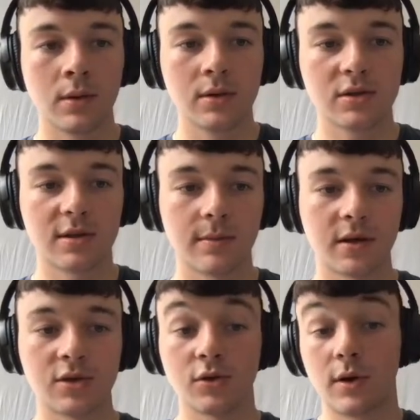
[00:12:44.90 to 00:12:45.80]
just to
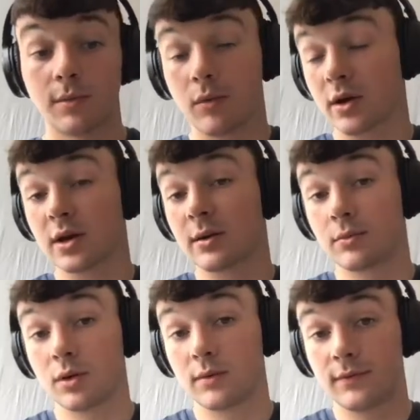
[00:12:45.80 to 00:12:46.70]
make sure, and we're ranking
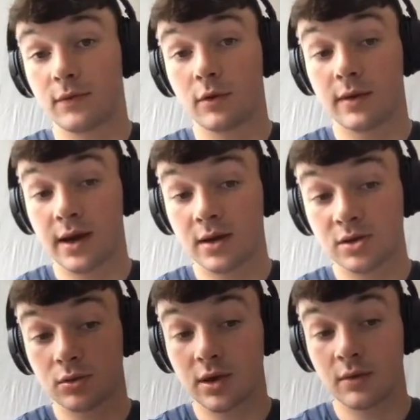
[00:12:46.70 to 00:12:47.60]
#1 for the
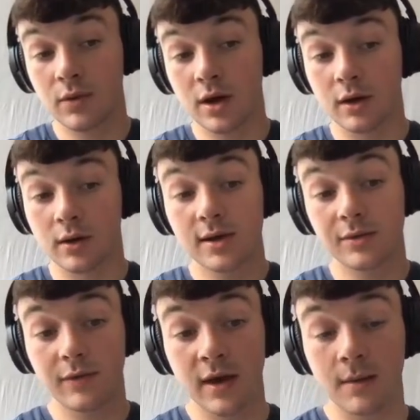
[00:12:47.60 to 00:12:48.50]
national keyword.
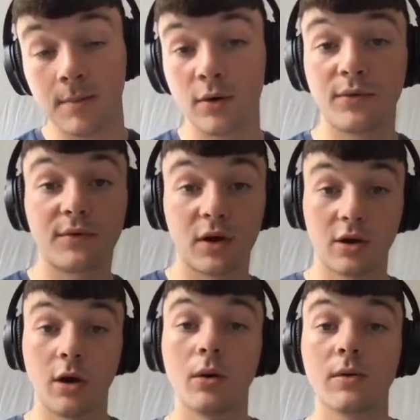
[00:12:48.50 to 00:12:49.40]
So we've hit both of our
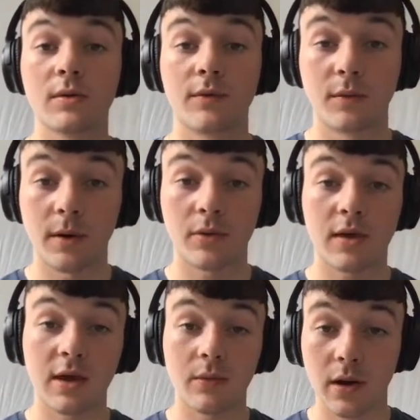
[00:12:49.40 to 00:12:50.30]
goals for both
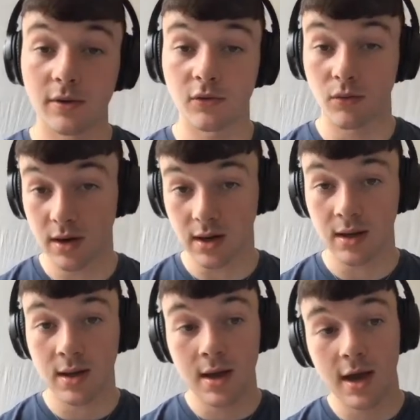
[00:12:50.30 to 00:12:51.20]
keywords already.
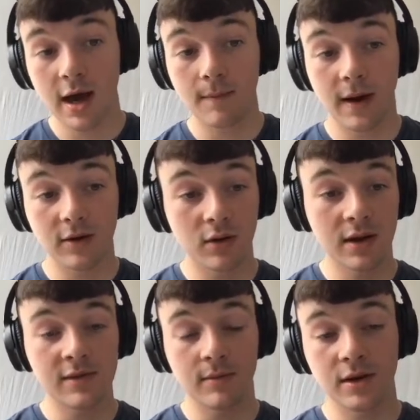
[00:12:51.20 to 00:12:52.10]
I do
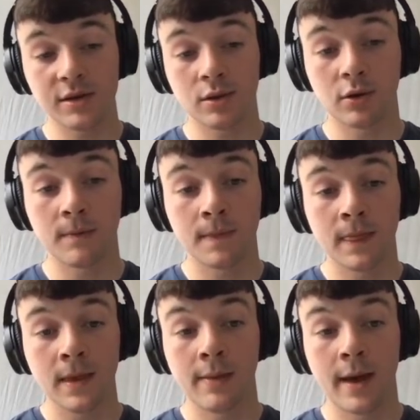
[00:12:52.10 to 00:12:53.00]
need to make sure
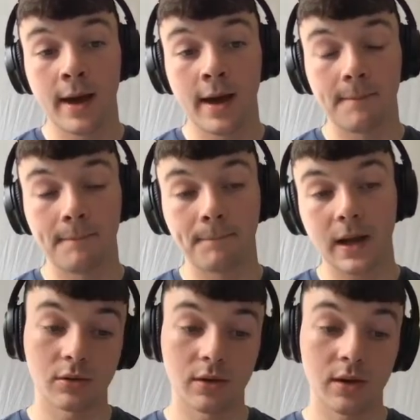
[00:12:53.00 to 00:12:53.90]
that
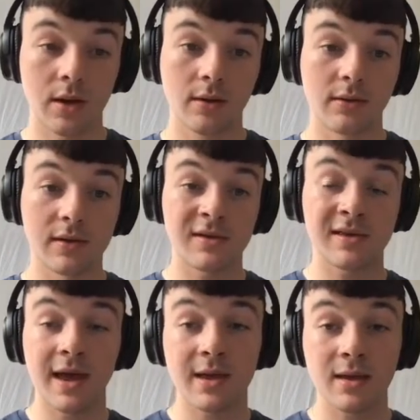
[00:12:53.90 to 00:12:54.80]
we
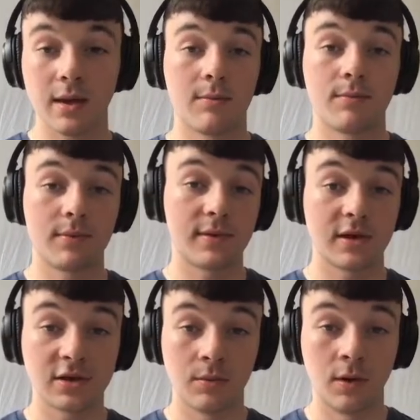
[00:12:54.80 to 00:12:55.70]
stay in
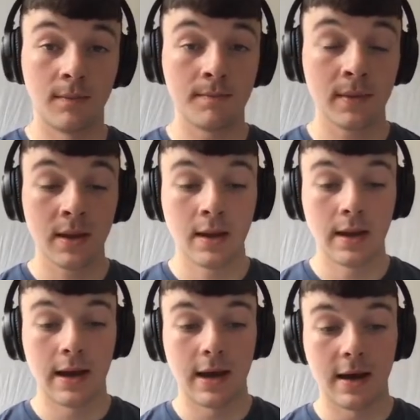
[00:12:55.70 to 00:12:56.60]
position 1
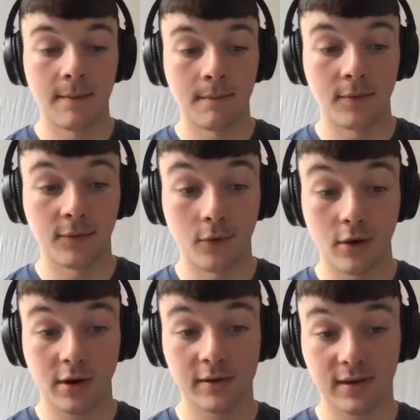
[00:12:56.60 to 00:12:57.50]
before
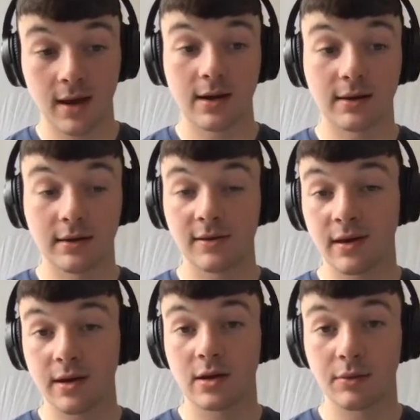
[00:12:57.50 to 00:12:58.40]
I go to Khaled and
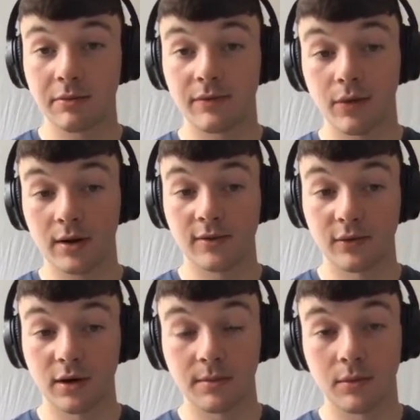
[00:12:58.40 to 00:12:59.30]
say, we've ranked
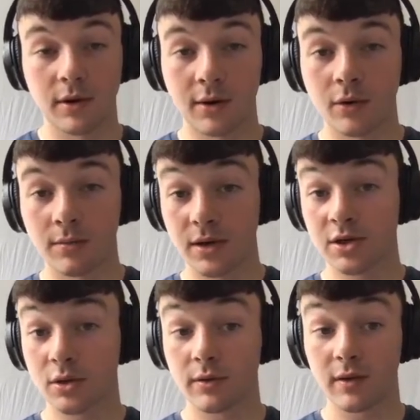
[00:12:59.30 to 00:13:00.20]
for #1. I want to make
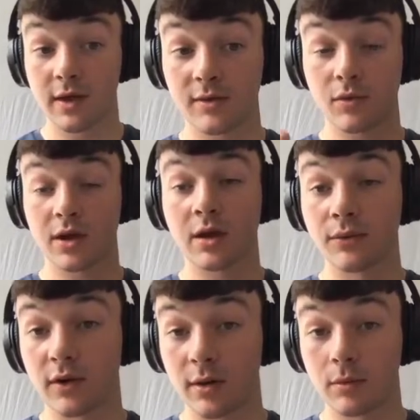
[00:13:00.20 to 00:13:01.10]
sure that are ranking
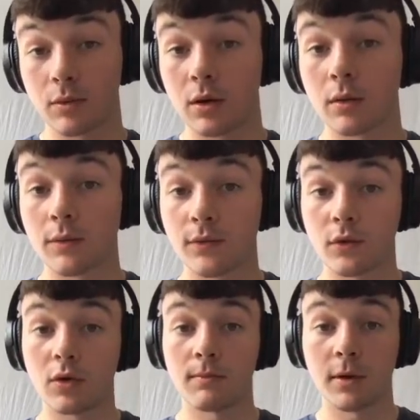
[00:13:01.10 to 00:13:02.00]
for #1
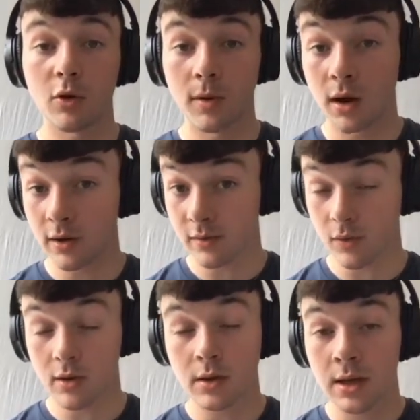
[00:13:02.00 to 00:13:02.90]
for mobile as
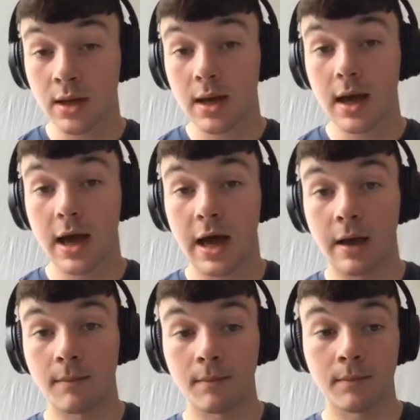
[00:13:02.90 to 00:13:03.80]
well.
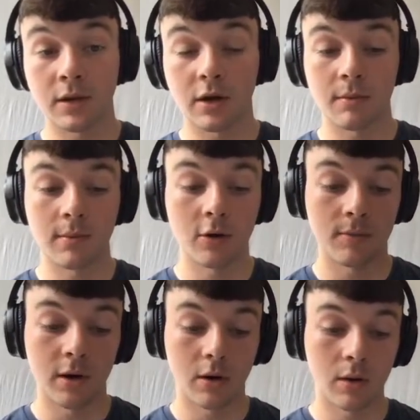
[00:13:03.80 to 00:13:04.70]

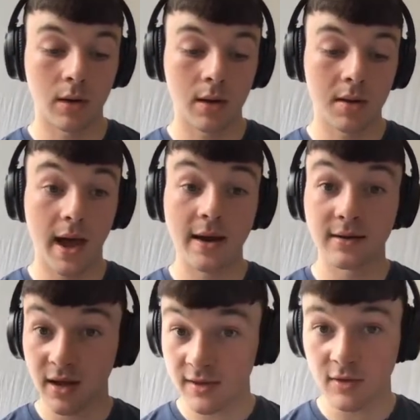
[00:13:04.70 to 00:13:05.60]
Mobile
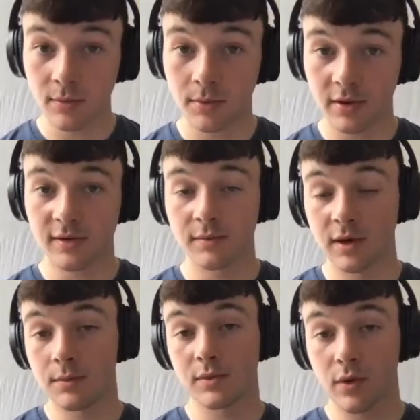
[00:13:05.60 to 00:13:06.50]
and desktop, because
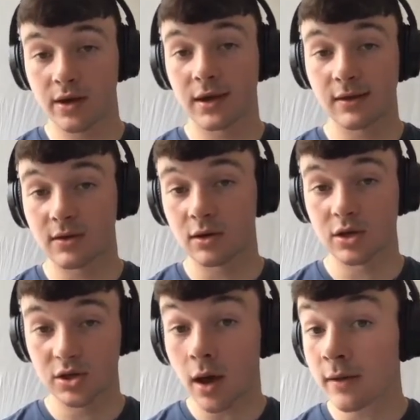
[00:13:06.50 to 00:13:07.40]
sometimes rankings can
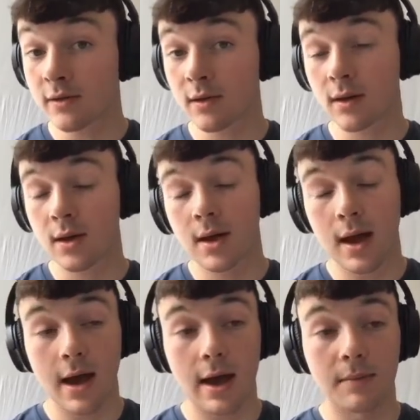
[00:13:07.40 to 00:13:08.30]
adjust.
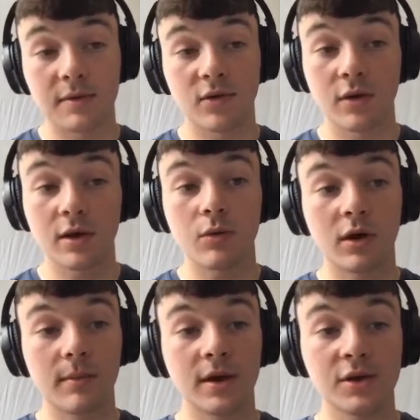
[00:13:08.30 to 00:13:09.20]
So you
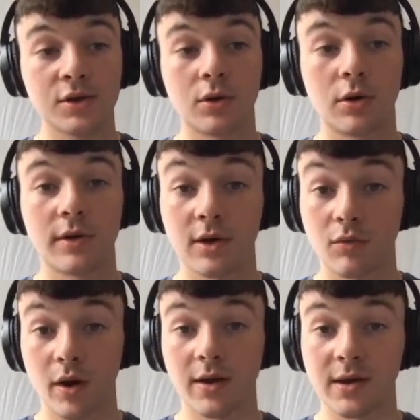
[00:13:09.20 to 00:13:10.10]
want to make sure that
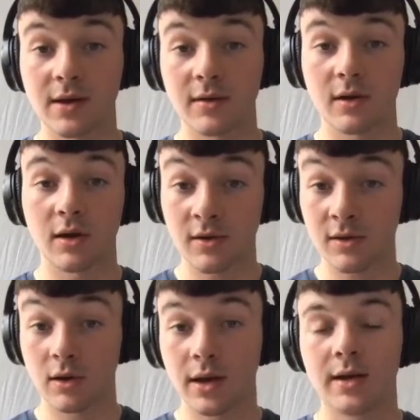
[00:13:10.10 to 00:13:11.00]
your rankings are
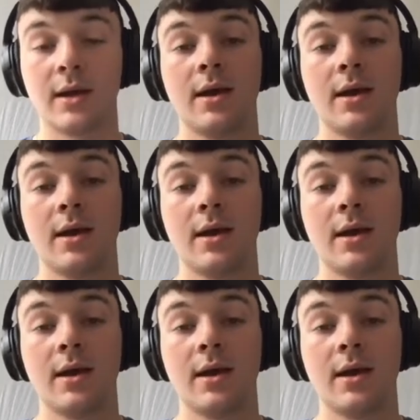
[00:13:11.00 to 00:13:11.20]
solid